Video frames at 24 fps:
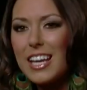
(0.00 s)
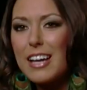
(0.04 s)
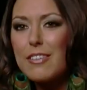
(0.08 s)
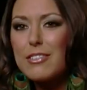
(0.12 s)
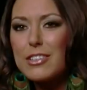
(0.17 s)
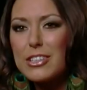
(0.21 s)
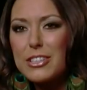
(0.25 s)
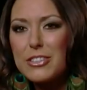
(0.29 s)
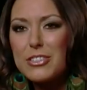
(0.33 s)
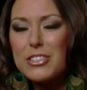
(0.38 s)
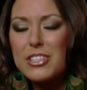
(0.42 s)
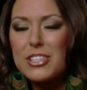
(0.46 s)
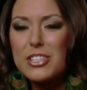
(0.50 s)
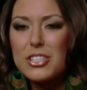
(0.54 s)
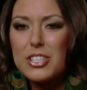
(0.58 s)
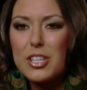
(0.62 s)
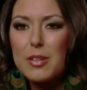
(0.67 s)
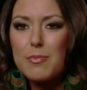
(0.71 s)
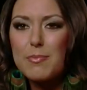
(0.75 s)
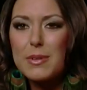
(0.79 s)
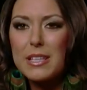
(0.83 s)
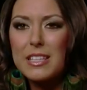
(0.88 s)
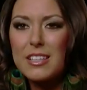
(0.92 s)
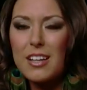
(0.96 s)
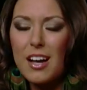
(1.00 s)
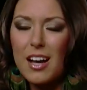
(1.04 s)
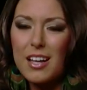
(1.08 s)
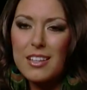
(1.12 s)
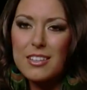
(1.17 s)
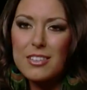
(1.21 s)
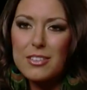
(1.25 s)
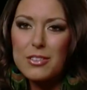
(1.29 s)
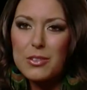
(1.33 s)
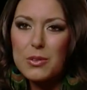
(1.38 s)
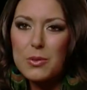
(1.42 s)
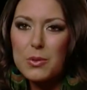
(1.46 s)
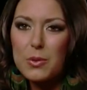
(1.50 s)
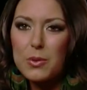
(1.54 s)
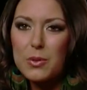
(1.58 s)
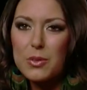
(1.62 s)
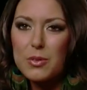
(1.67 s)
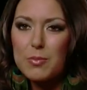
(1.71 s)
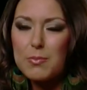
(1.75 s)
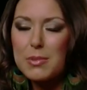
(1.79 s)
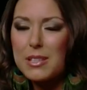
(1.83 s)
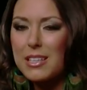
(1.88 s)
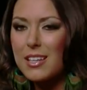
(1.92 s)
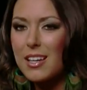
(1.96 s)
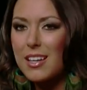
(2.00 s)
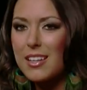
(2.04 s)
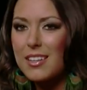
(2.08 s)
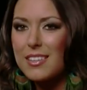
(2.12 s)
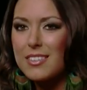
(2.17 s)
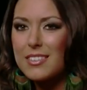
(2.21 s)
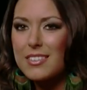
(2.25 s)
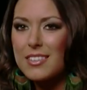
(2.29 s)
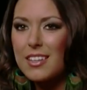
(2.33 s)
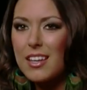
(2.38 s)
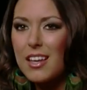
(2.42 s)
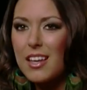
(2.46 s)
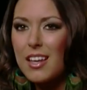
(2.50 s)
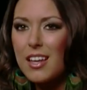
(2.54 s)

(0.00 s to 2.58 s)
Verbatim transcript: evolution should be taught in schools because